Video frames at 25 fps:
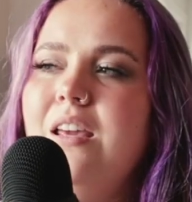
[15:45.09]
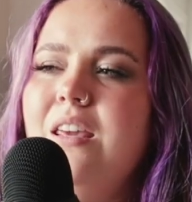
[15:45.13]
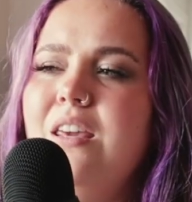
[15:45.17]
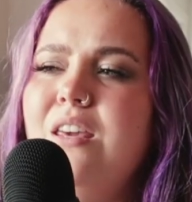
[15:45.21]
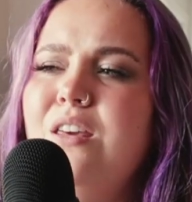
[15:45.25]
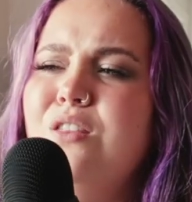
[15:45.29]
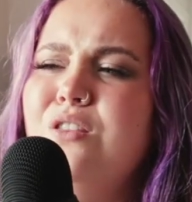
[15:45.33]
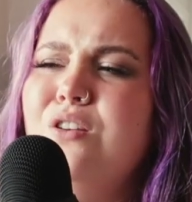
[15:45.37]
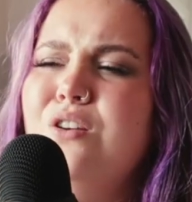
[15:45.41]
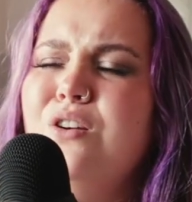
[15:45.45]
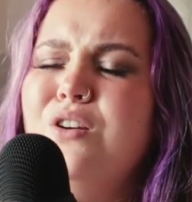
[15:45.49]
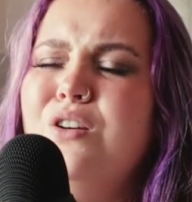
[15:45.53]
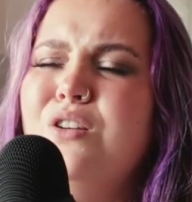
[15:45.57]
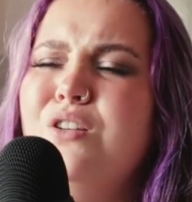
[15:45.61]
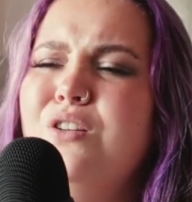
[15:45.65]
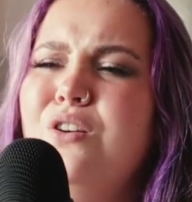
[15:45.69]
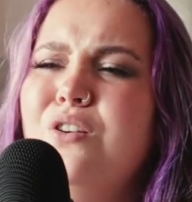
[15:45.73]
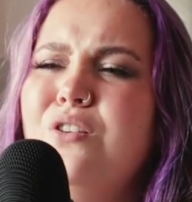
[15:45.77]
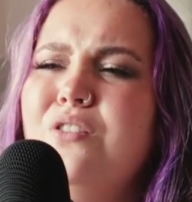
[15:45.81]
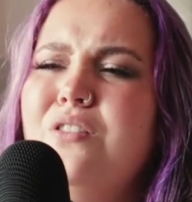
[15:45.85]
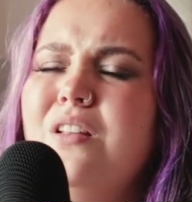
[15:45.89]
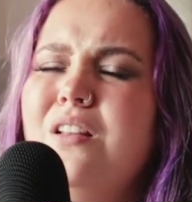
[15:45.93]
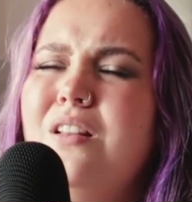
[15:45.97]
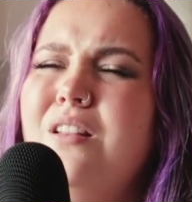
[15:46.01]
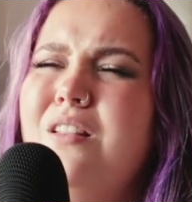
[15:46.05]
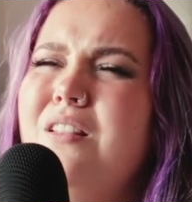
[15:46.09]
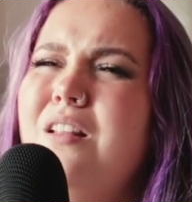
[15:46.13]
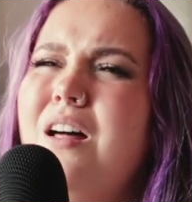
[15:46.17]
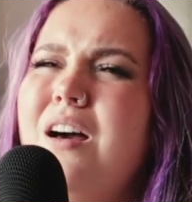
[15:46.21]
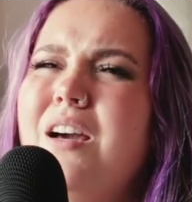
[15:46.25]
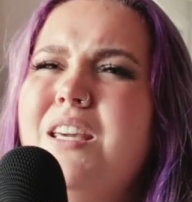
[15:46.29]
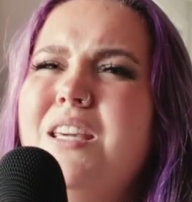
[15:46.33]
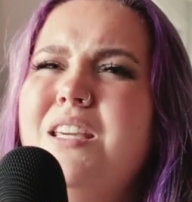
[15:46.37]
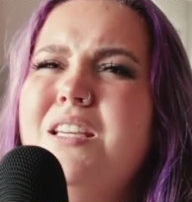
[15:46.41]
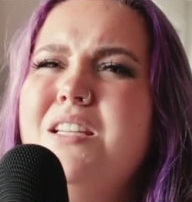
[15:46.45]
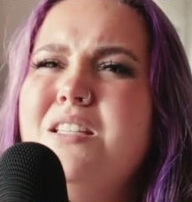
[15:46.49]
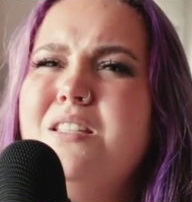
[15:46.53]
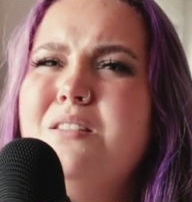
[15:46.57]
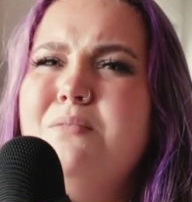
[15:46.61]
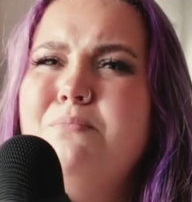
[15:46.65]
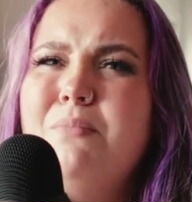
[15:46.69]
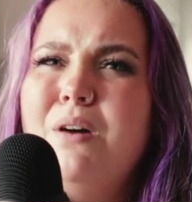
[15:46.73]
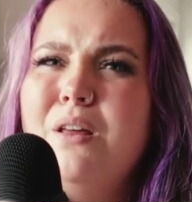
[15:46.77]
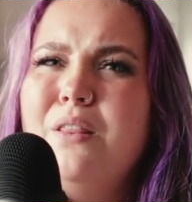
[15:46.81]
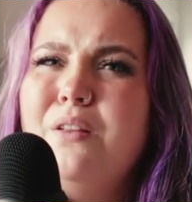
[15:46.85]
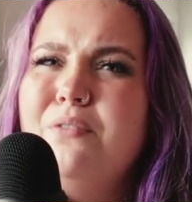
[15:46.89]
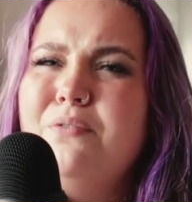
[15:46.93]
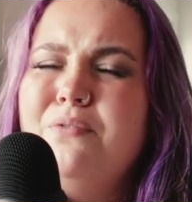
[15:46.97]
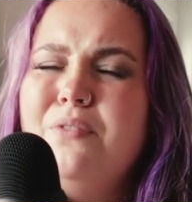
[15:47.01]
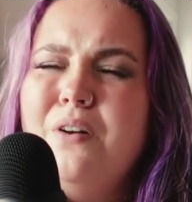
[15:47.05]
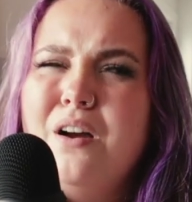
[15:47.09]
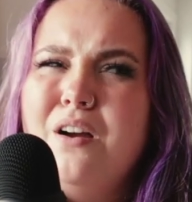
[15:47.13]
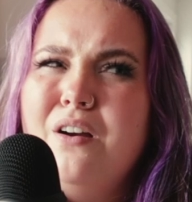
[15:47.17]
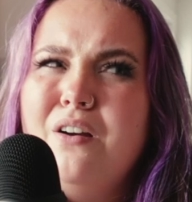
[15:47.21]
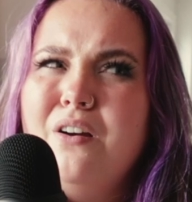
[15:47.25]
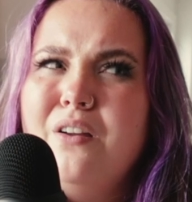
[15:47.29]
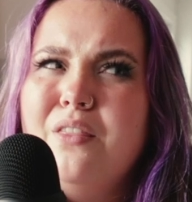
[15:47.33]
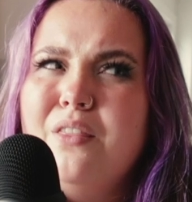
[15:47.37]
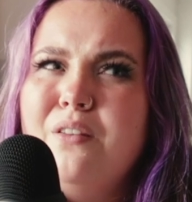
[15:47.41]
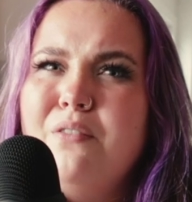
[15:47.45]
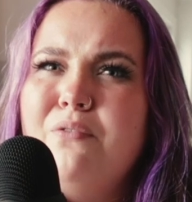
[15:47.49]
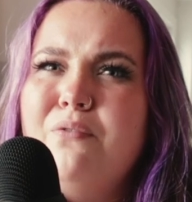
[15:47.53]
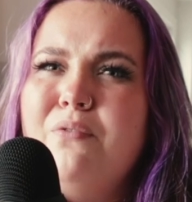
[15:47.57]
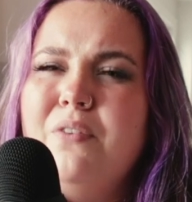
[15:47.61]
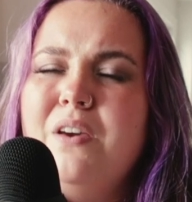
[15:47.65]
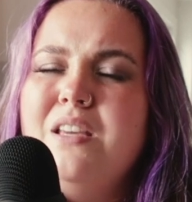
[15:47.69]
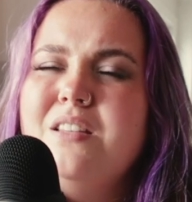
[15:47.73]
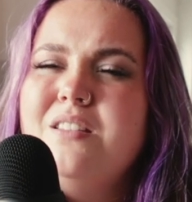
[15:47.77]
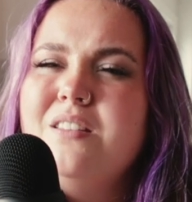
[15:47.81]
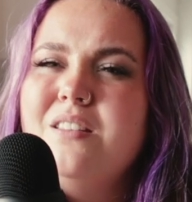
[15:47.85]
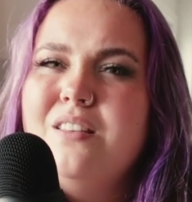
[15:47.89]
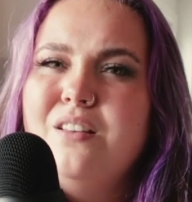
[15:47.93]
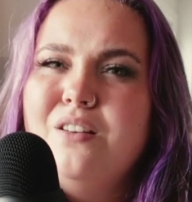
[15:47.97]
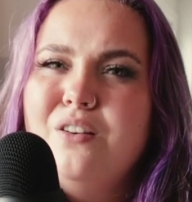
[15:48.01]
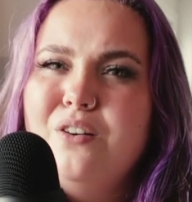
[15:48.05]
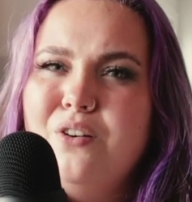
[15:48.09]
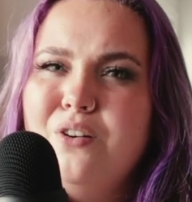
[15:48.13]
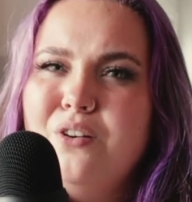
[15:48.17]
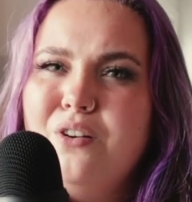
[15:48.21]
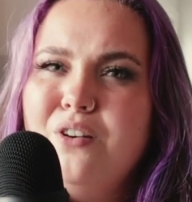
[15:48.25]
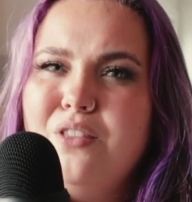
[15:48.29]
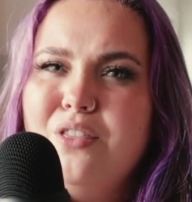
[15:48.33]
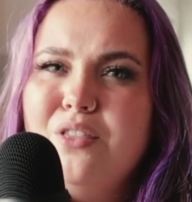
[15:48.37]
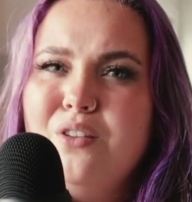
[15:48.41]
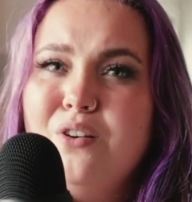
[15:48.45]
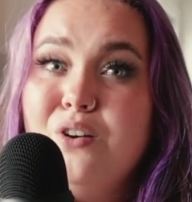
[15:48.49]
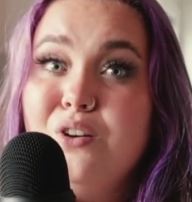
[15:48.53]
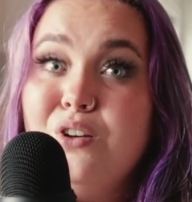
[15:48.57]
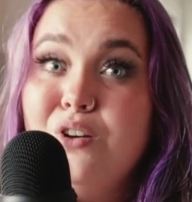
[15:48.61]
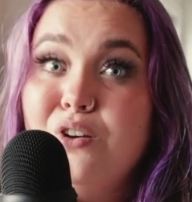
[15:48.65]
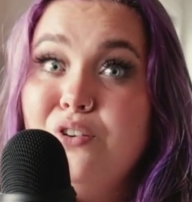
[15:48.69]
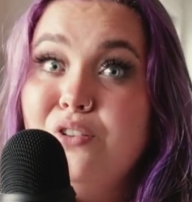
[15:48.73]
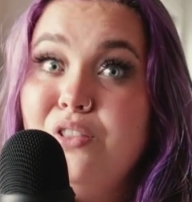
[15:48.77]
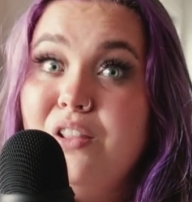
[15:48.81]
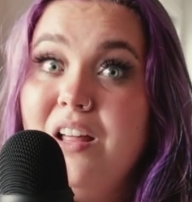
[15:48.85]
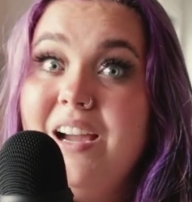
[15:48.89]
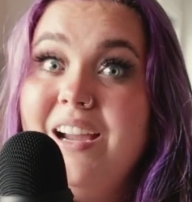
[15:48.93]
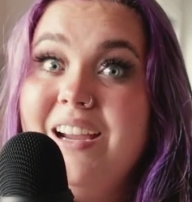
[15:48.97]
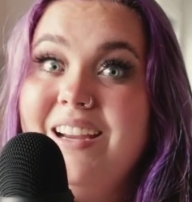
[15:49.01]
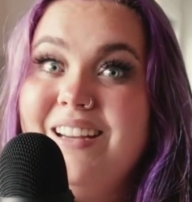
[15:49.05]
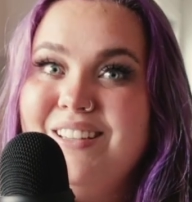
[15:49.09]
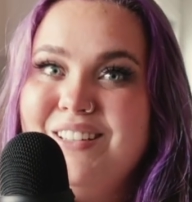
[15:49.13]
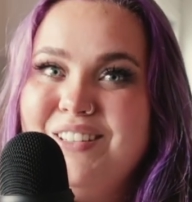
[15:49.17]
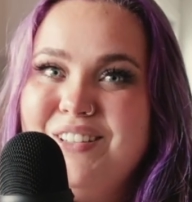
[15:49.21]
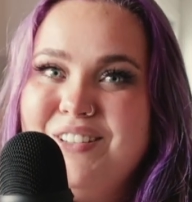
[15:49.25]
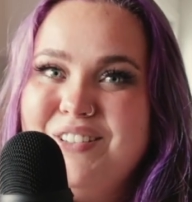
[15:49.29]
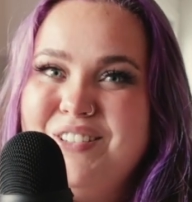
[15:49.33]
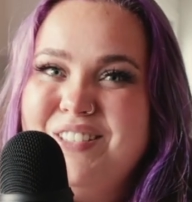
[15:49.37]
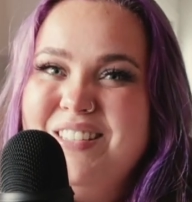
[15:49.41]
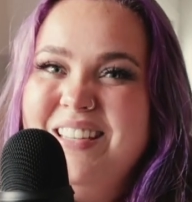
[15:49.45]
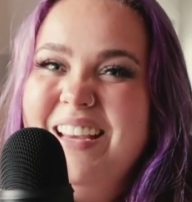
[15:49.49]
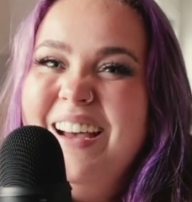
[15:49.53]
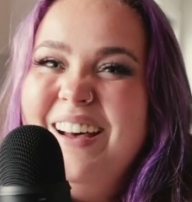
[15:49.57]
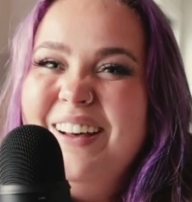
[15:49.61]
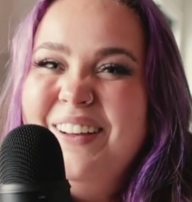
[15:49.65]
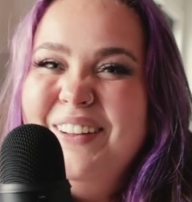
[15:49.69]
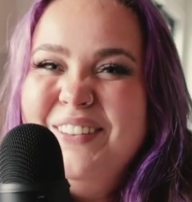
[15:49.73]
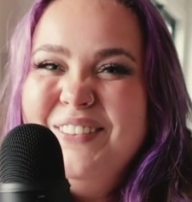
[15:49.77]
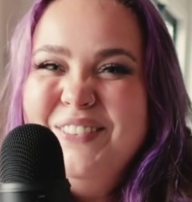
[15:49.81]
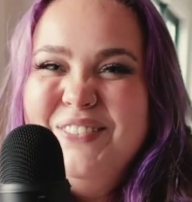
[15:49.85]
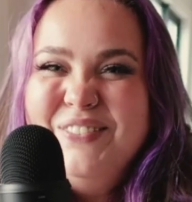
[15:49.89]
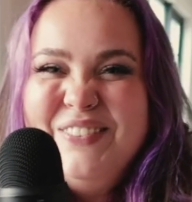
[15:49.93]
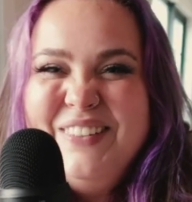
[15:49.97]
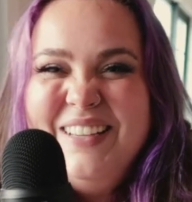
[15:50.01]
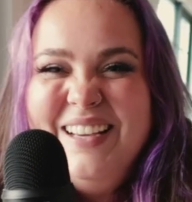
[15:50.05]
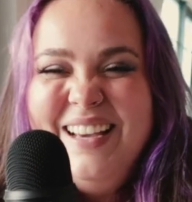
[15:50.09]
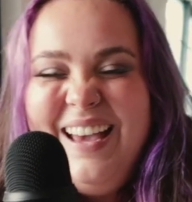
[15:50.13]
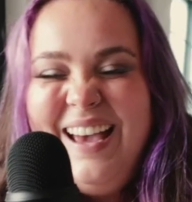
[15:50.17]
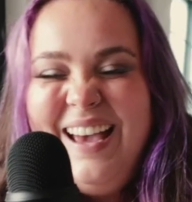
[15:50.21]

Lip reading: either you're the luckiest motherfucker on the face of the earth or you're lying to yourself.